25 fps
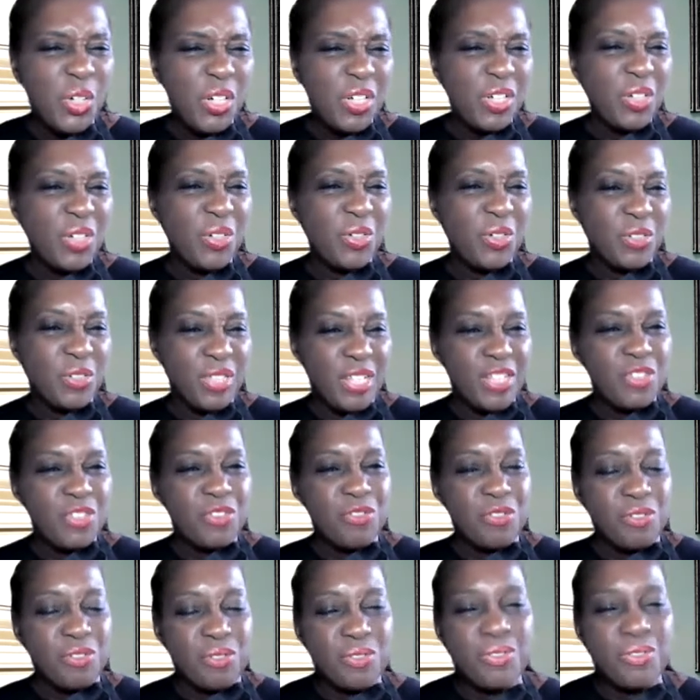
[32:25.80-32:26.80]
No, it's
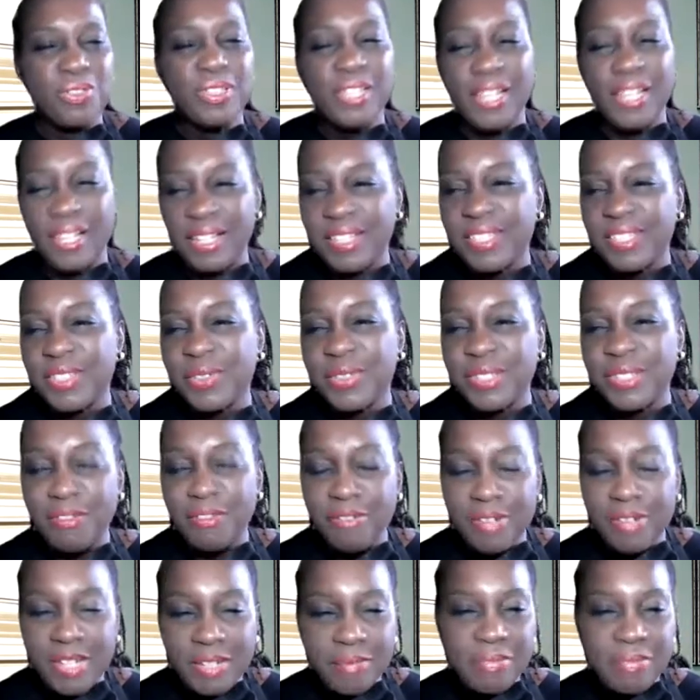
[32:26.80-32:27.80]
true. Yeah, so it's
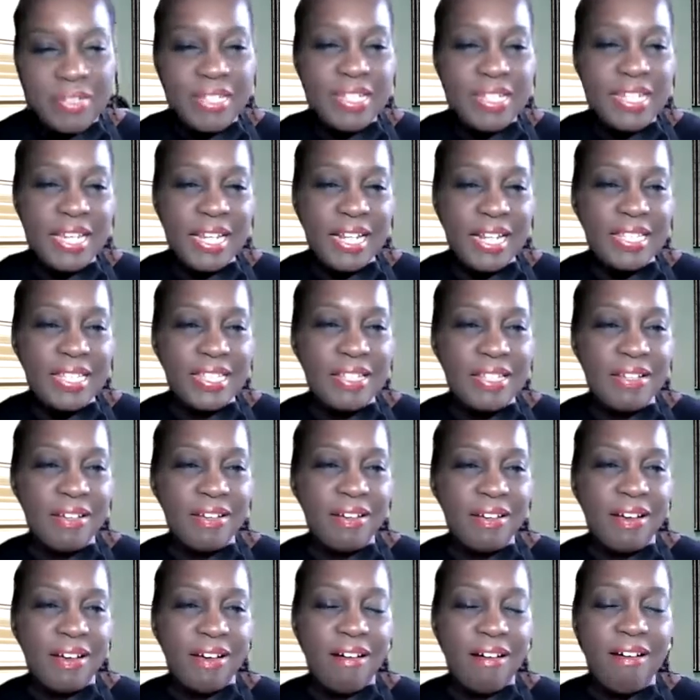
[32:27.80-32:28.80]
creamy and it's
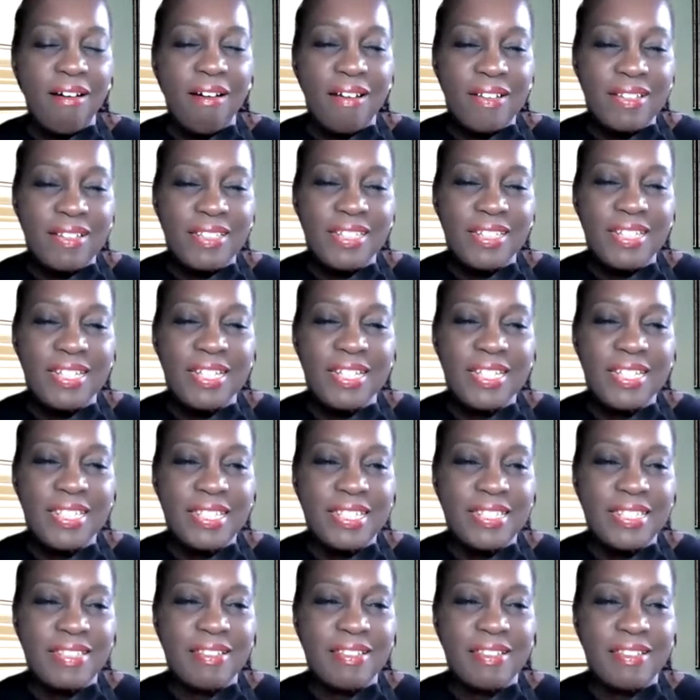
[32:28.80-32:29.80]
hot and
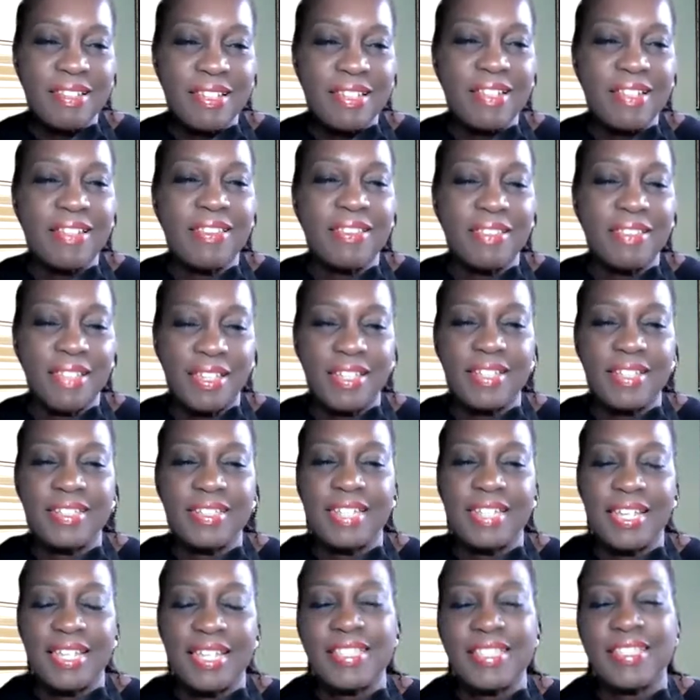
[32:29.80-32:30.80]
it's looking thick and
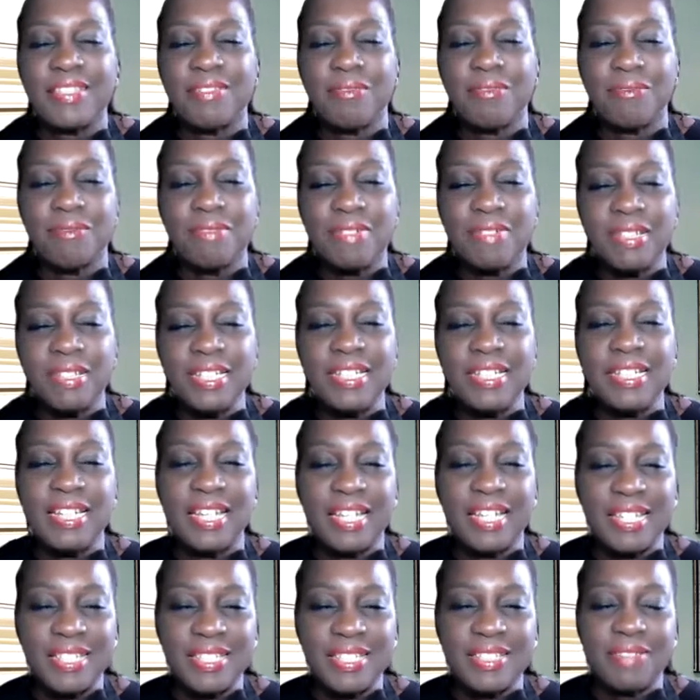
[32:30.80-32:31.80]
nice. Really
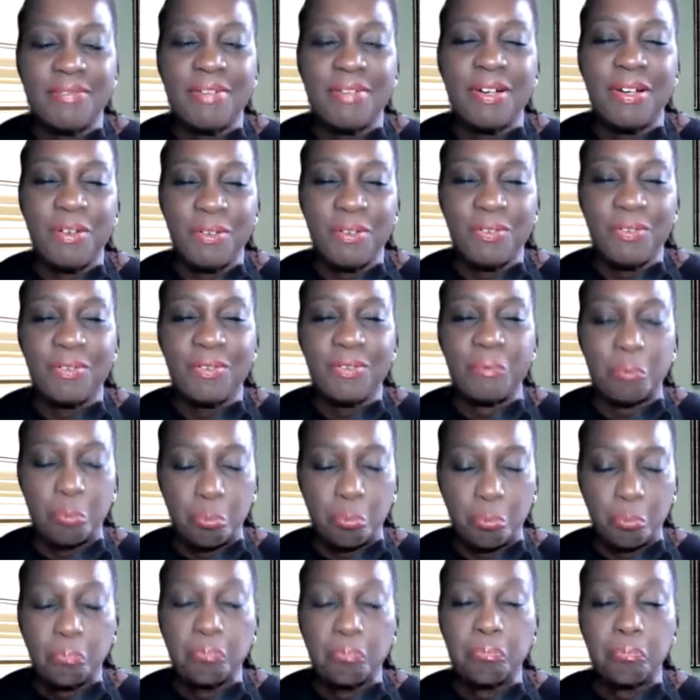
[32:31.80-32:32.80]
nice. Wow.
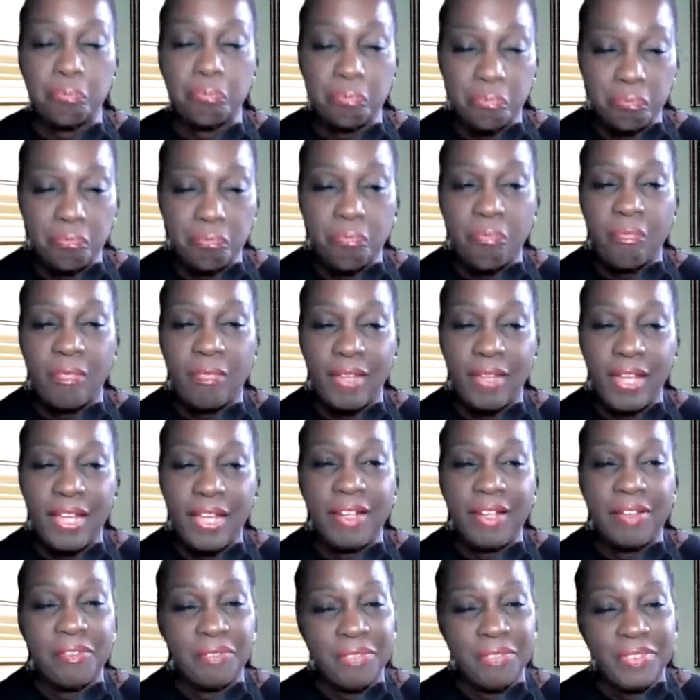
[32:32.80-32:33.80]
I
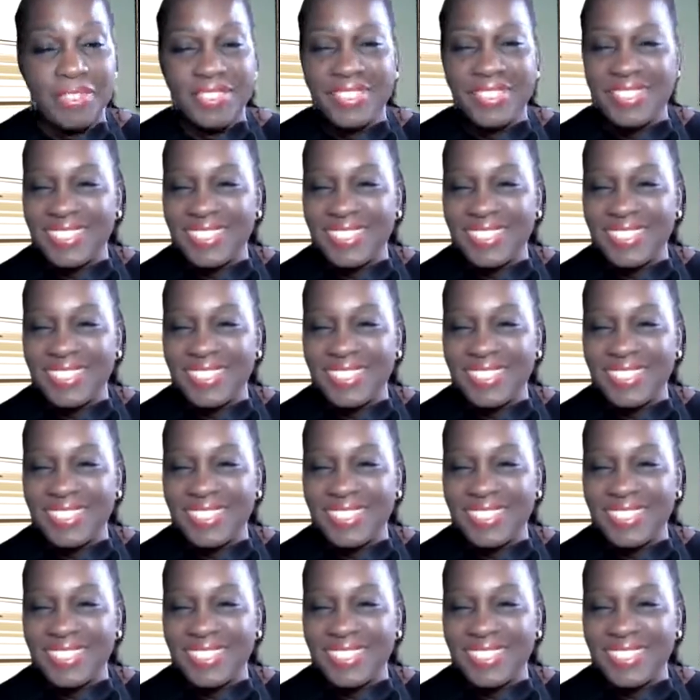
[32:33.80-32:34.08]
love it.